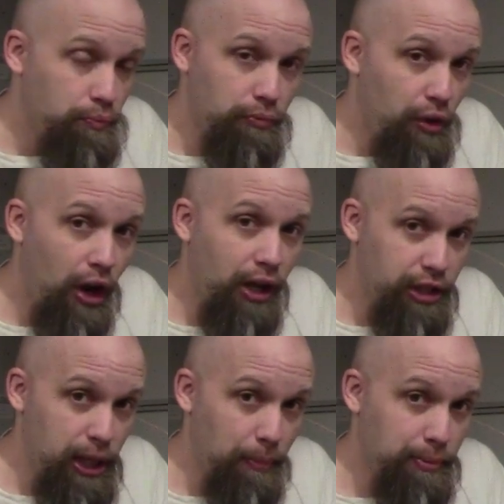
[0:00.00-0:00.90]

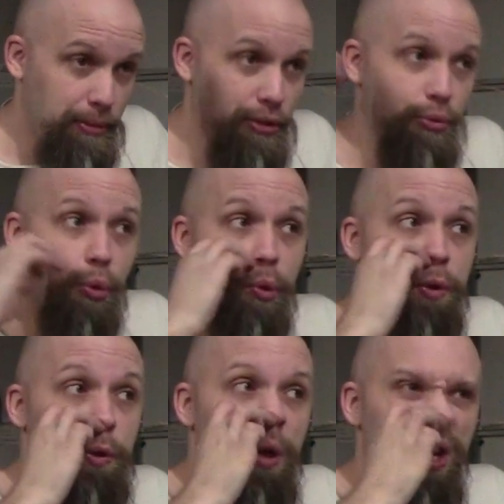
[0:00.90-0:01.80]
non-Shopsmith
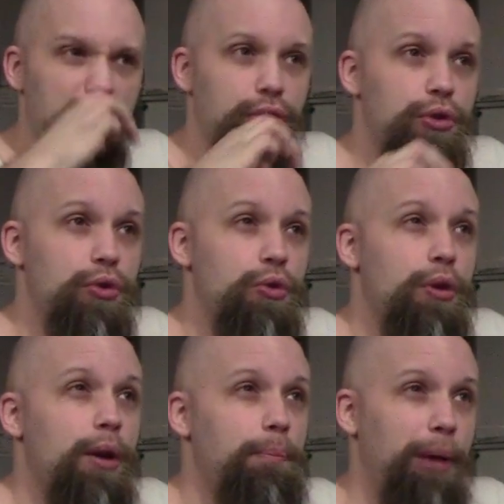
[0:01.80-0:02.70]
tools, to
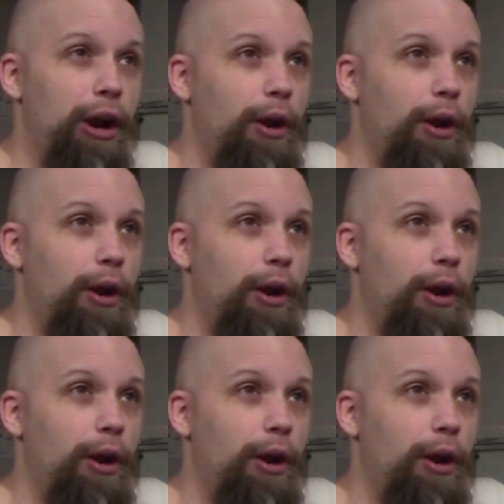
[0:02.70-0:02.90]
bare